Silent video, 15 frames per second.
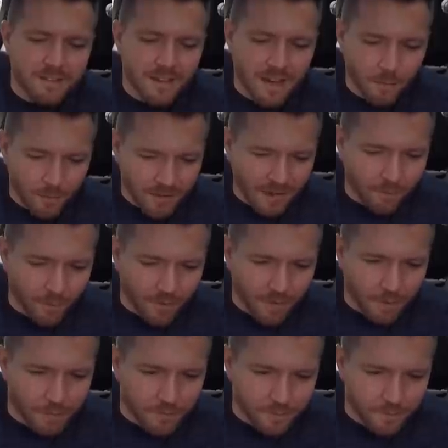I would have one of
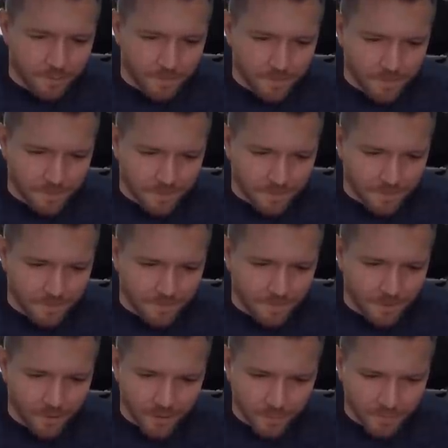those,
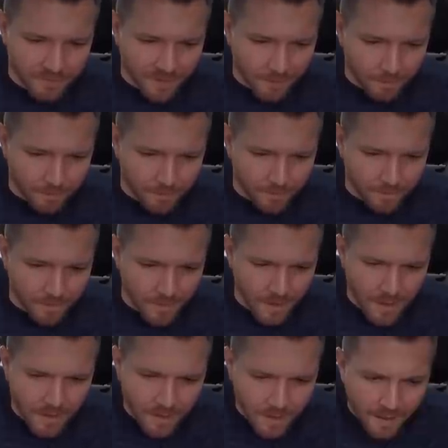one hundred percent.
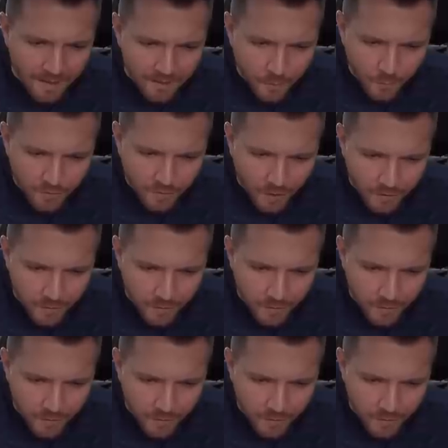And he's also got a two